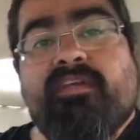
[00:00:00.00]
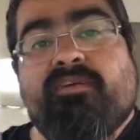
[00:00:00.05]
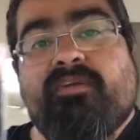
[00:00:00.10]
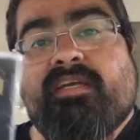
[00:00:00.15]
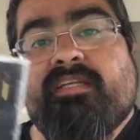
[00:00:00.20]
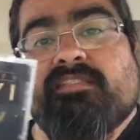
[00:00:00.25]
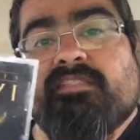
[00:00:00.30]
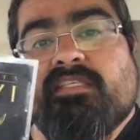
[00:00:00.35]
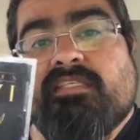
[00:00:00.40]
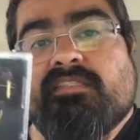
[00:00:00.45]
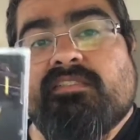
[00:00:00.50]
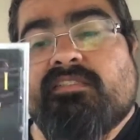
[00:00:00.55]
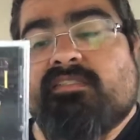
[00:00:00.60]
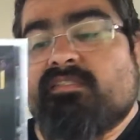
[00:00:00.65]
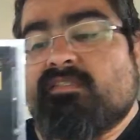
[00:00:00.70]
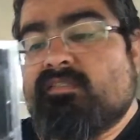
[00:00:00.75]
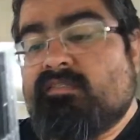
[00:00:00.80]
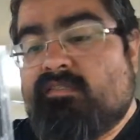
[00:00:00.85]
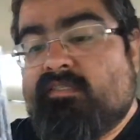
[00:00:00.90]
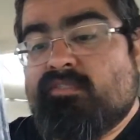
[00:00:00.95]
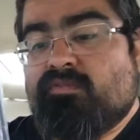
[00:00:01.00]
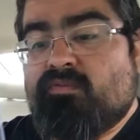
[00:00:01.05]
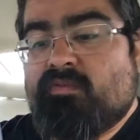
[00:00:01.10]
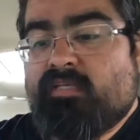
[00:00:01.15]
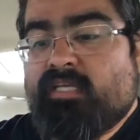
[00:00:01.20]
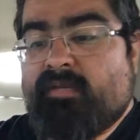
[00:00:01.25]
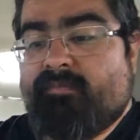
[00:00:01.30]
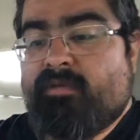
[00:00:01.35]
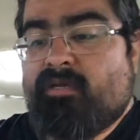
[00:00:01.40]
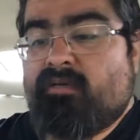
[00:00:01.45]
Greatest Hits. This
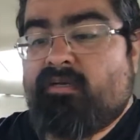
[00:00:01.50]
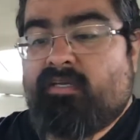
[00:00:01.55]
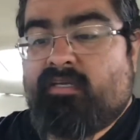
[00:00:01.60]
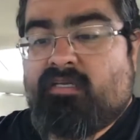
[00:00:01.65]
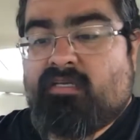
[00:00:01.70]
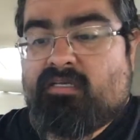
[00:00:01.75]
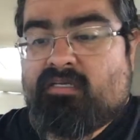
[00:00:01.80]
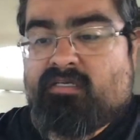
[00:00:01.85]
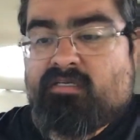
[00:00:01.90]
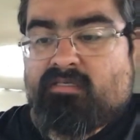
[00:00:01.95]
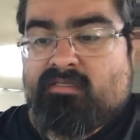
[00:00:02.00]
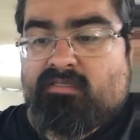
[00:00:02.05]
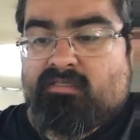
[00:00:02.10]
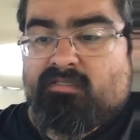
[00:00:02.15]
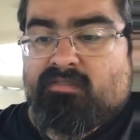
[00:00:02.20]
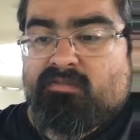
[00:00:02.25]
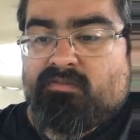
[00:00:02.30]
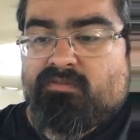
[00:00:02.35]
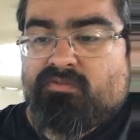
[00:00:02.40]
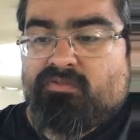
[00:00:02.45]
one came out in uh.